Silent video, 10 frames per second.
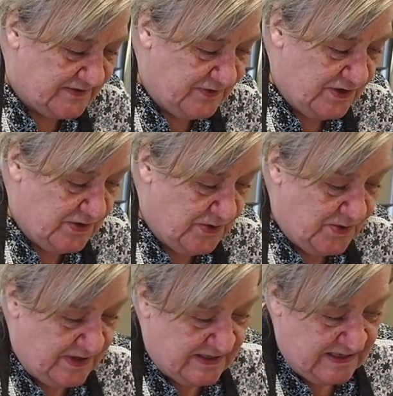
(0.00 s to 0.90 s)
for you.
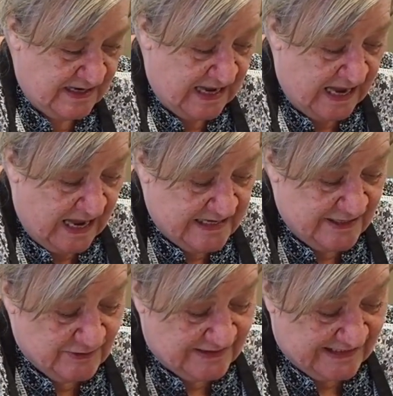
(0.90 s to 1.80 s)
And
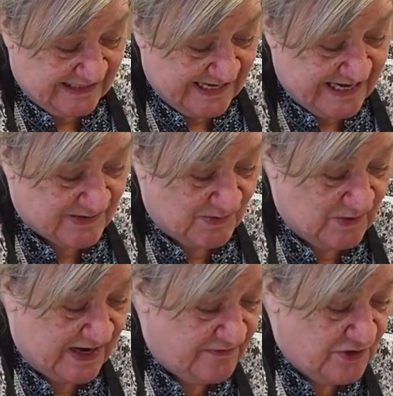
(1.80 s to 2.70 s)
here's a little hint.
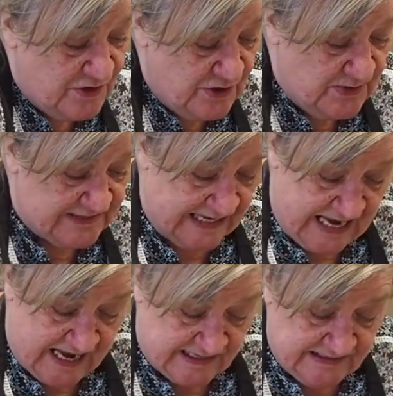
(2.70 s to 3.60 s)
Whenever you're using
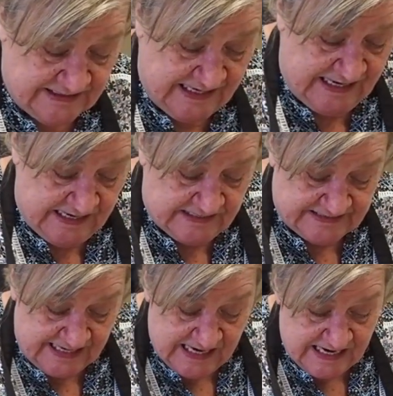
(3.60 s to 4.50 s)
eggs,
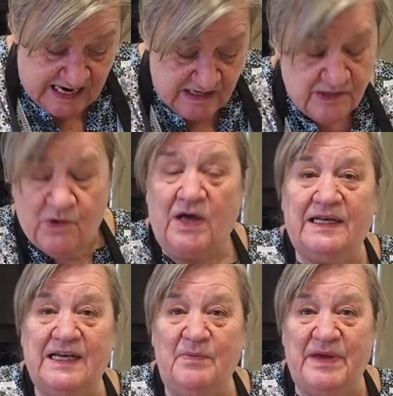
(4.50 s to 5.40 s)
say you got a
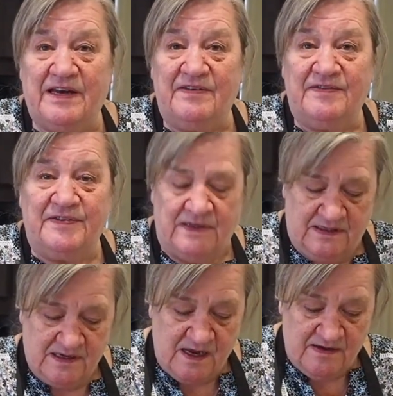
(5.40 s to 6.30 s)
little bit of
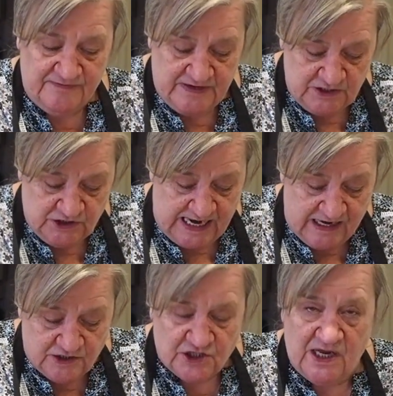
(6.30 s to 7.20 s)

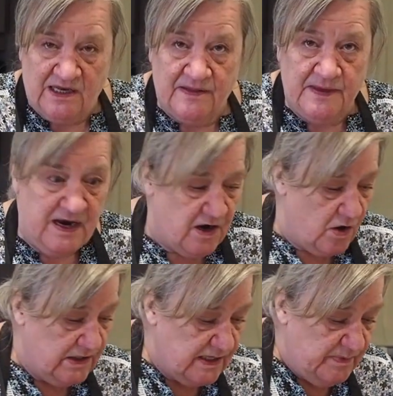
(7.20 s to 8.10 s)
eggshell in there,
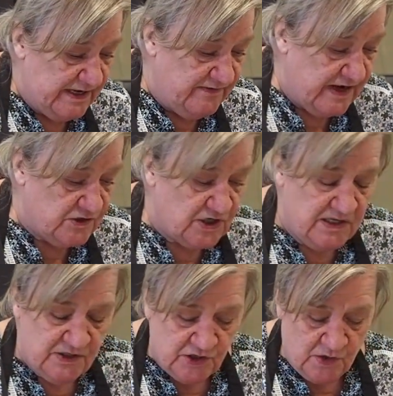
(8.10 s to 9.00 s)
a little bit of eggshell
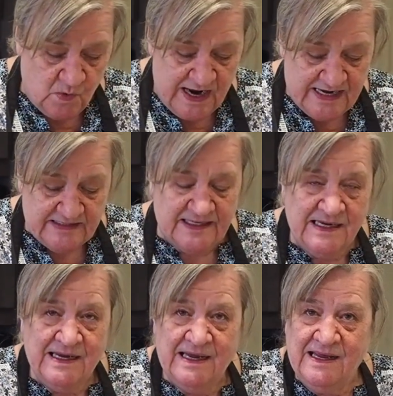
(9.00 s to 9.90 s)
into your whites.
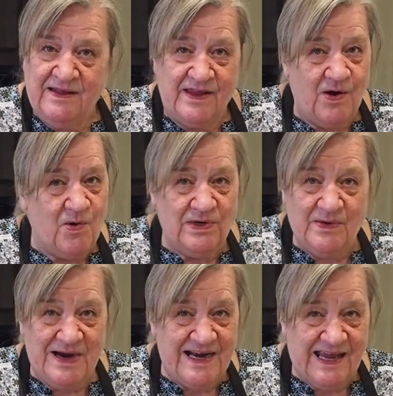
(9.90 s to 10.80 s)
The only
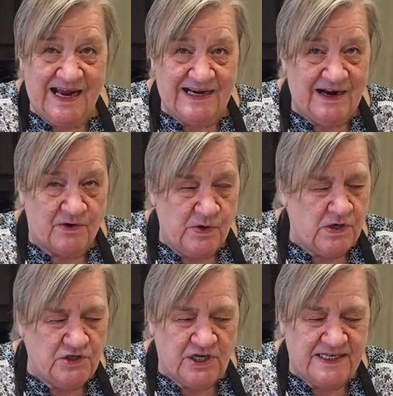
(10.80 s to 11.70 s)
way to get it out, you
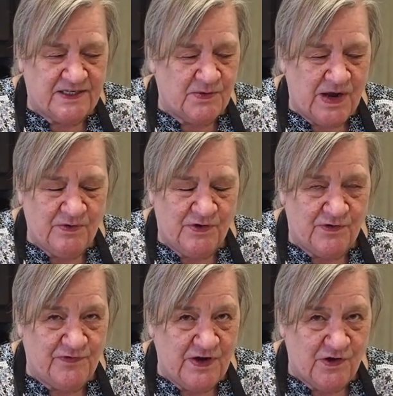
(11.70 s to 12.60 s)
can chase it around with your
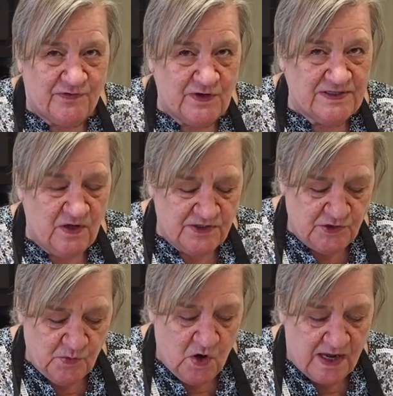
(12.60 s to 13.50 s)
finger for as long as
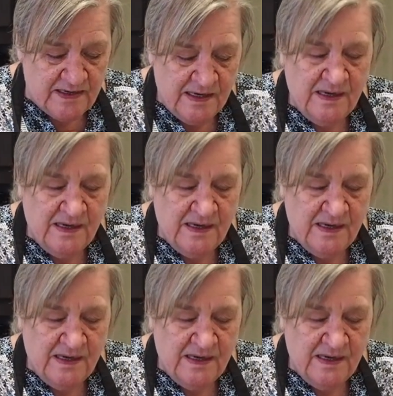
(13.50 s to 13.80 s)
you want,